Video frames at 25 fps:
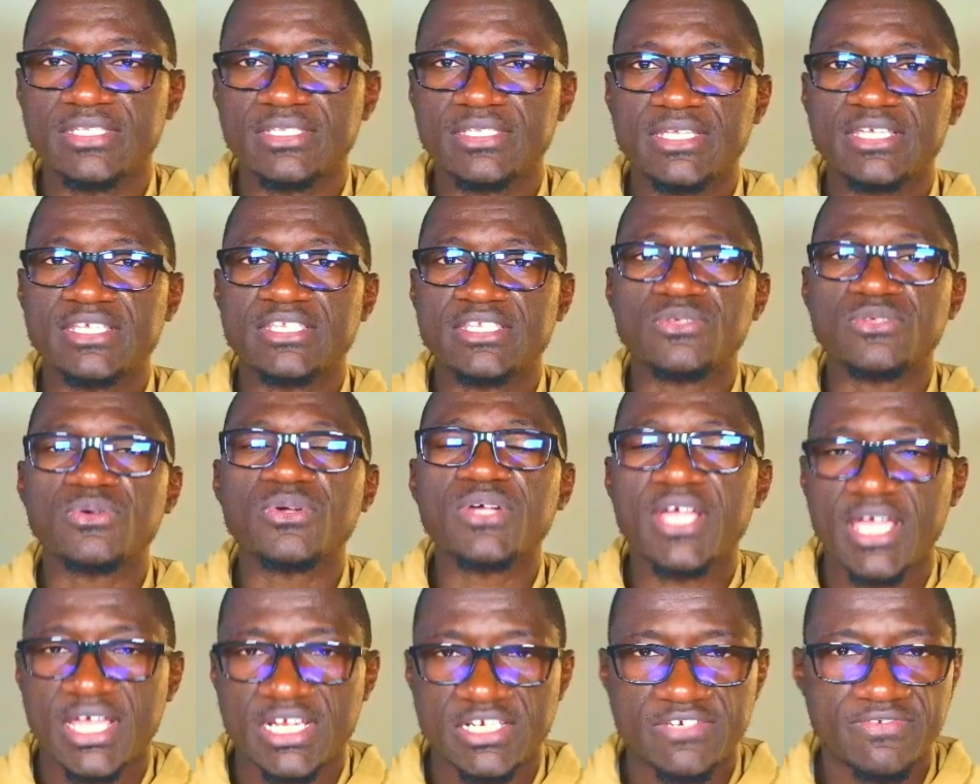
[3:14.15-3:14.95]
There's no
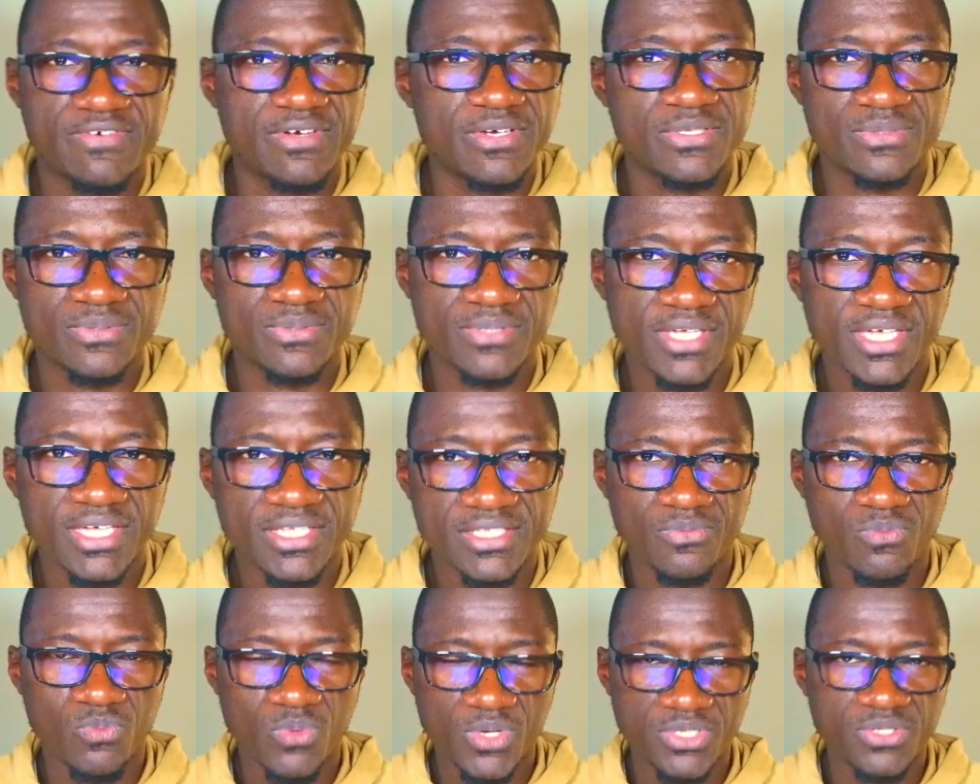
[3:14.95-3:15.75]
cash value to get
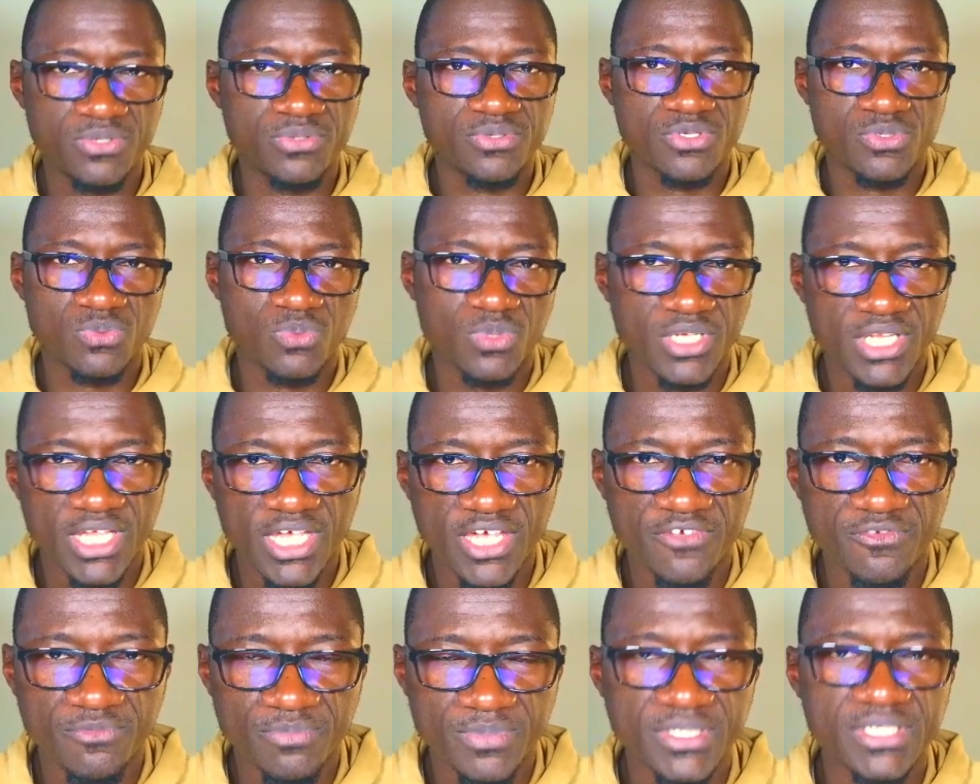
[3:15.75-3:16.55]
when you use whole
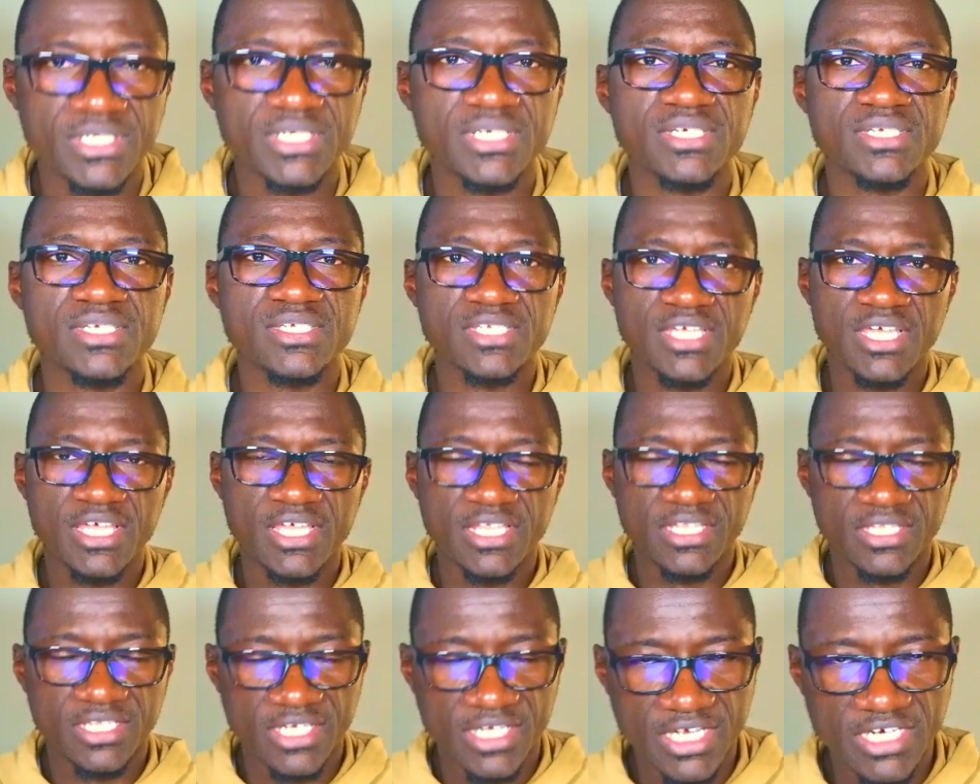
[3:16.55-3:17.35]
life, because
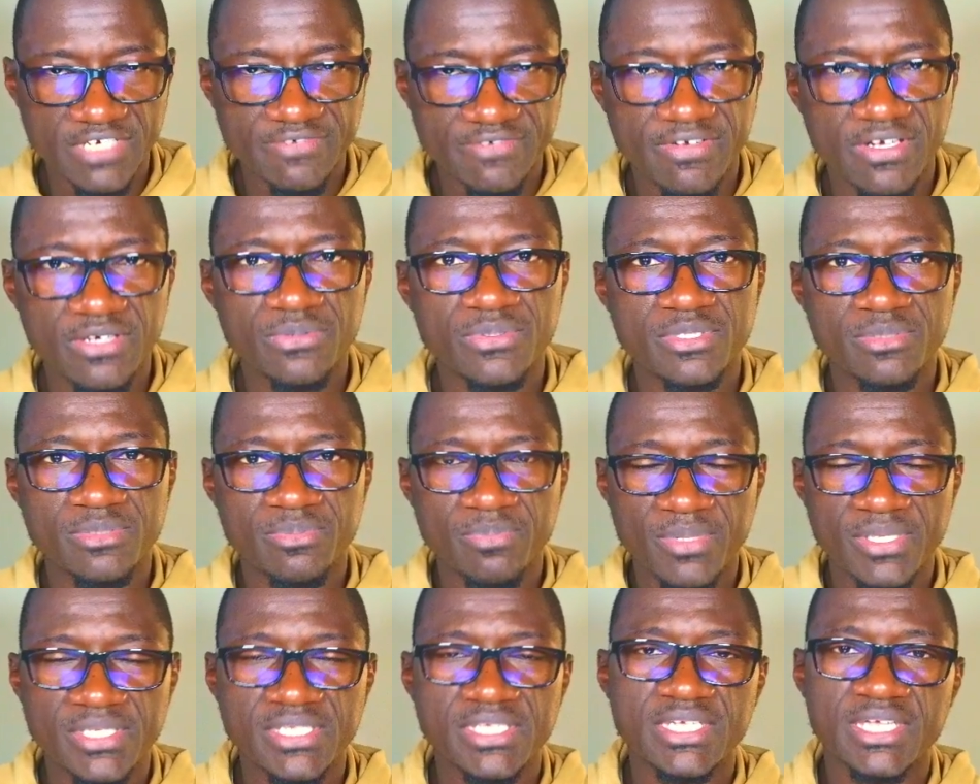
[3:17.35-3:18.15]
the cash value is
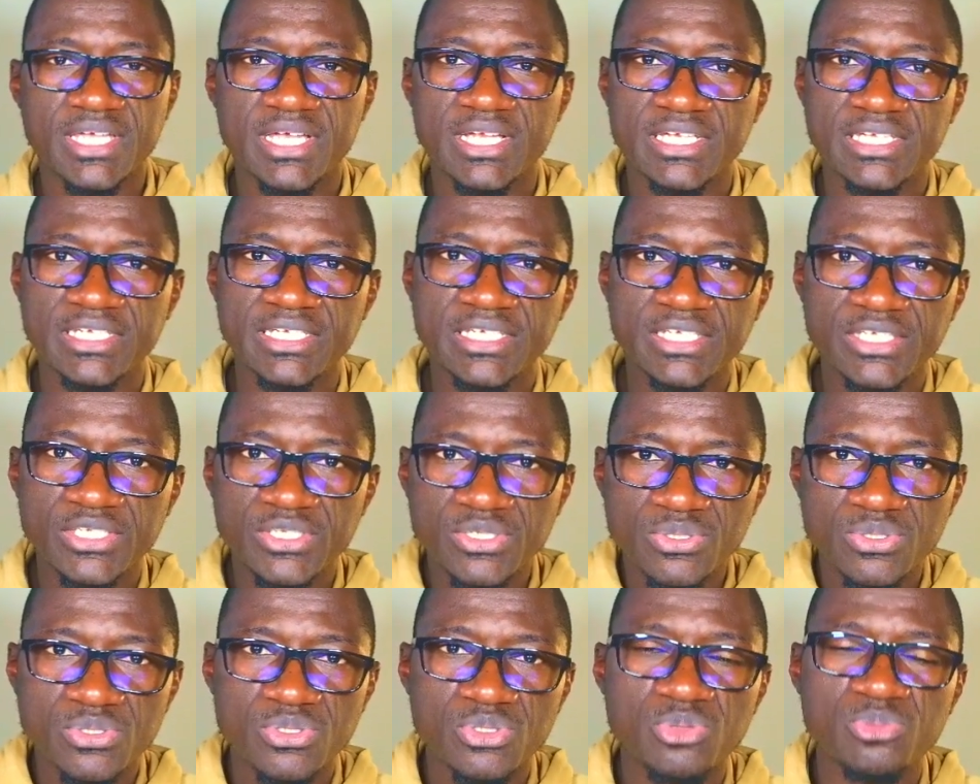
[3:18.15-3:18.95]
basically
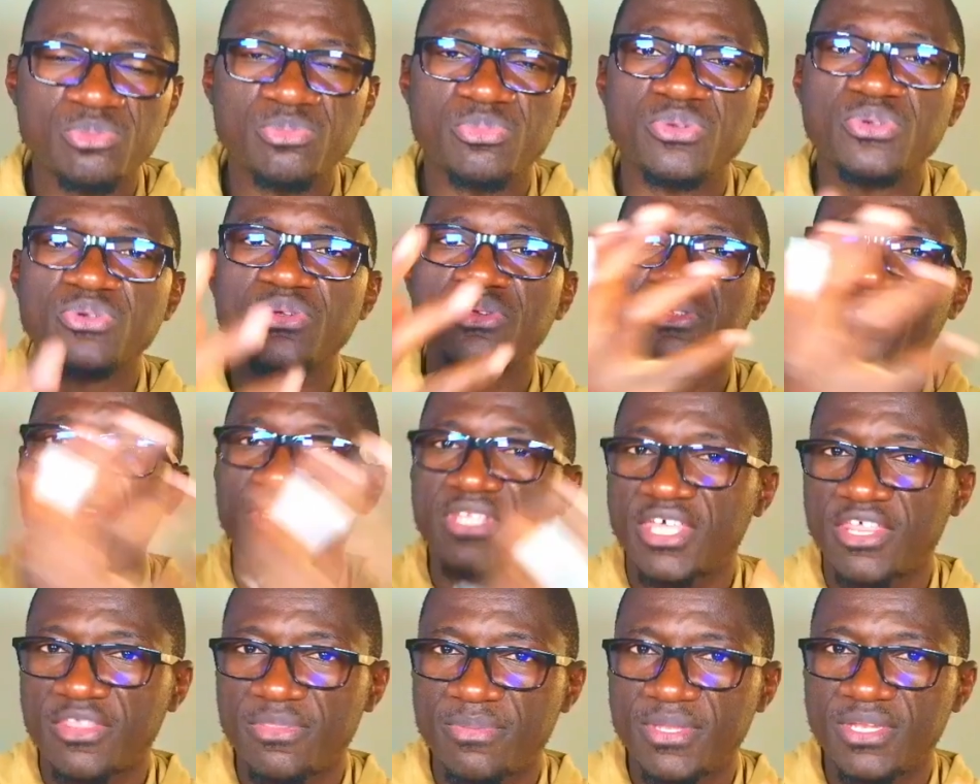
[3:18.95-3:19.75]
used to build the
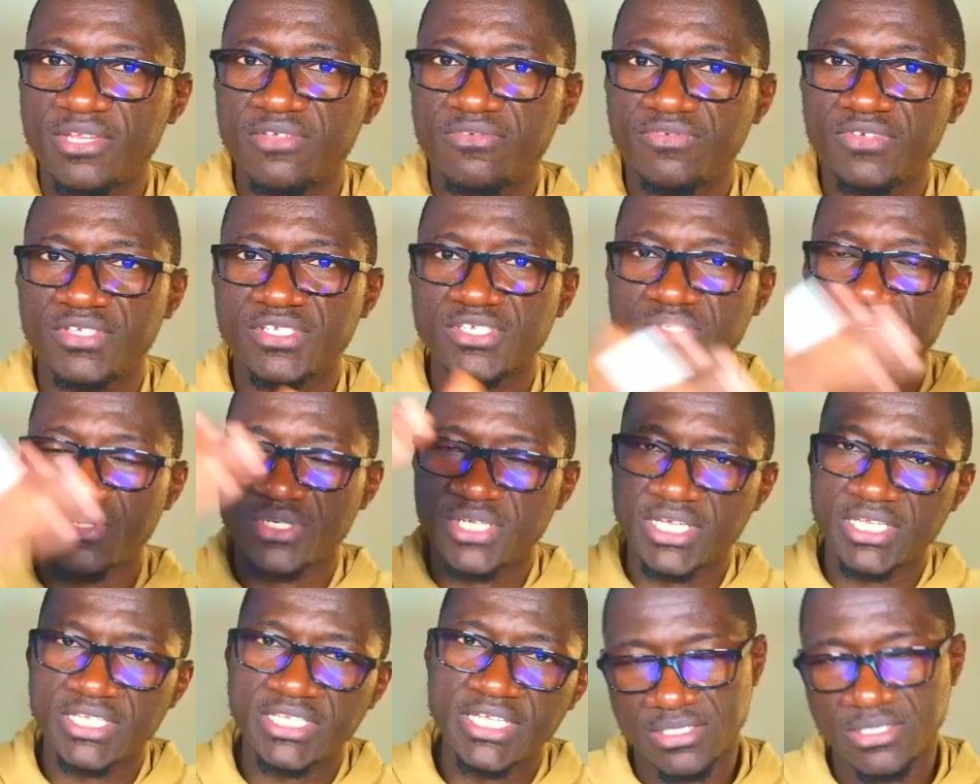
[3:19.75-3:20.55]
death benefit so
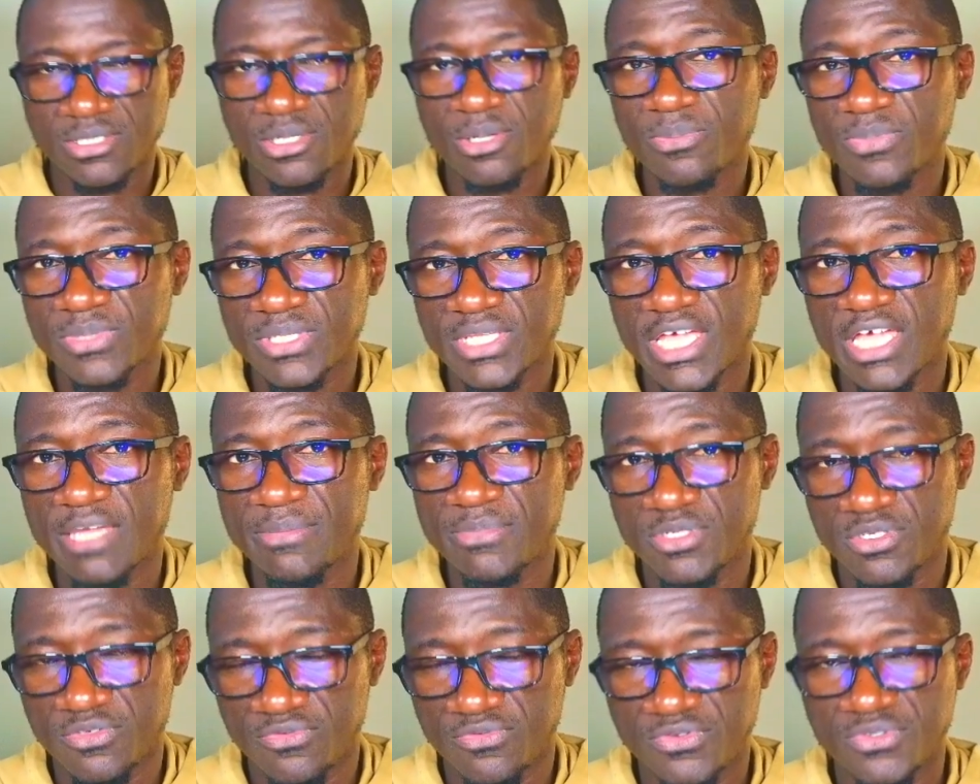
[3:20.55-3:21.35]
that sometime
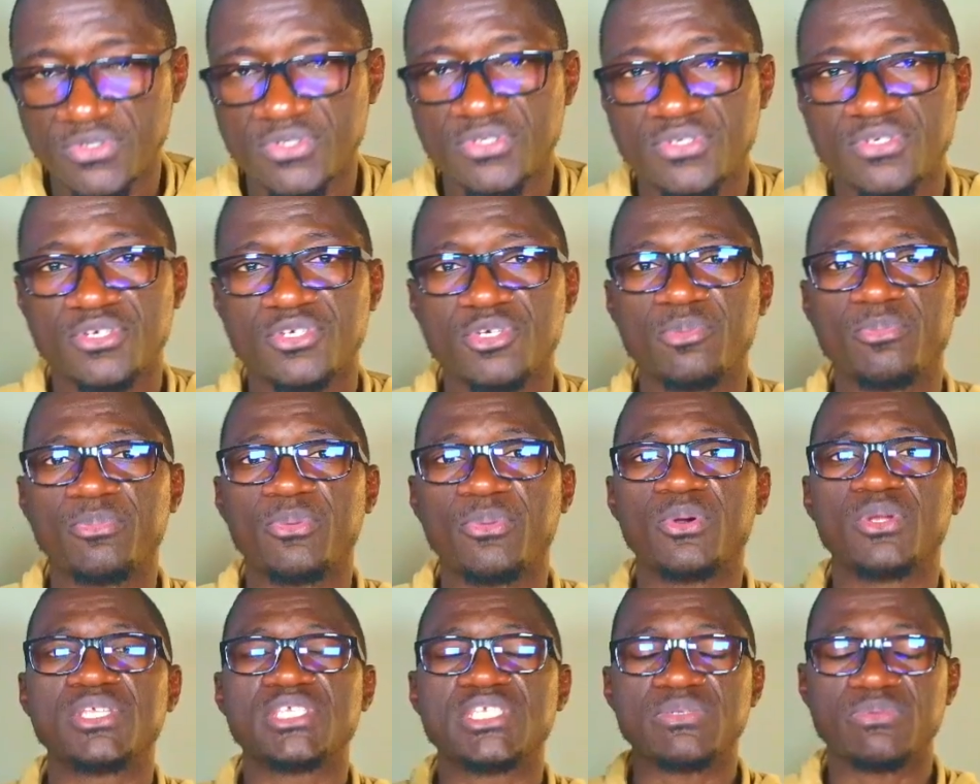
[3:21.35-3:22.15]
in the future your
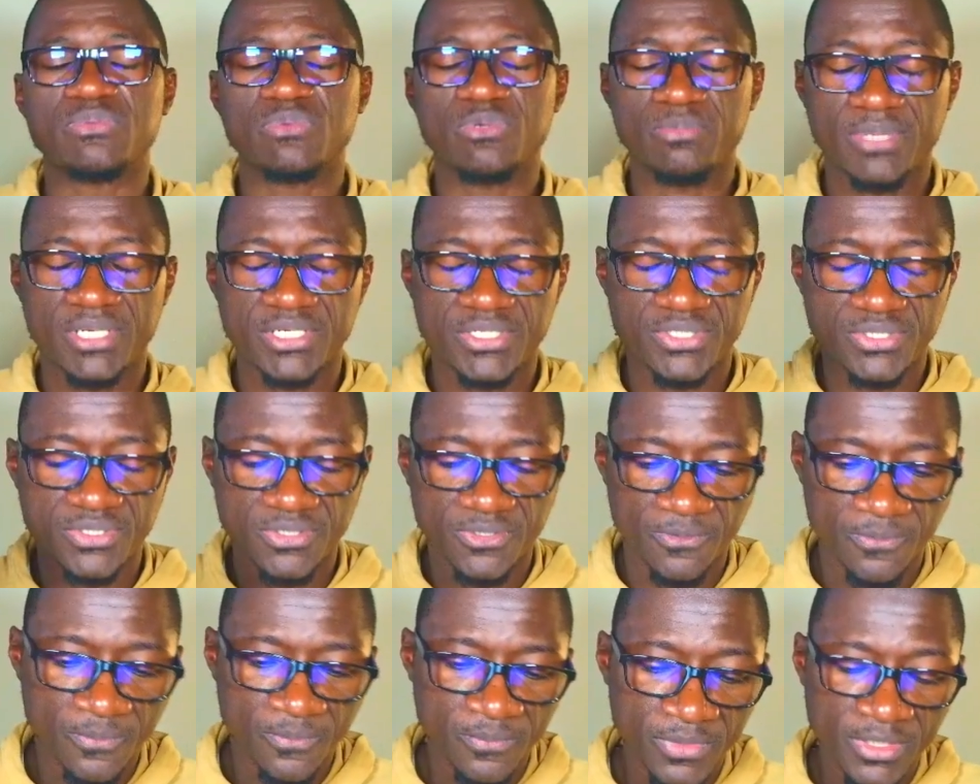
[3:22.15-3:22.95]
policy will mature.
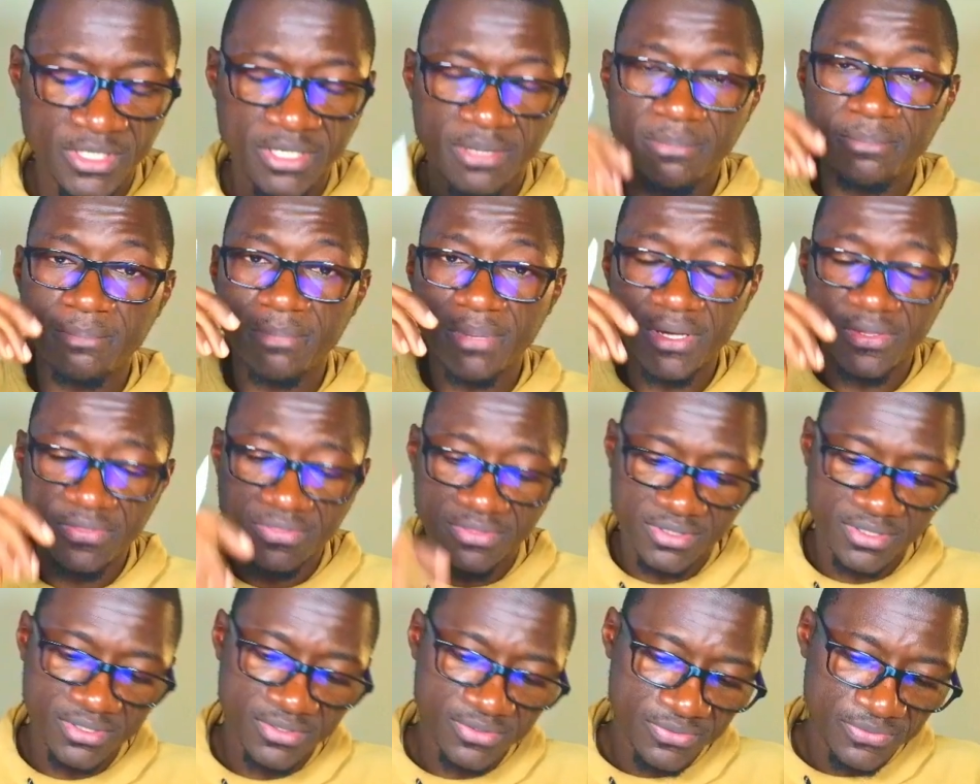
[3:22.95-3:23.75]
But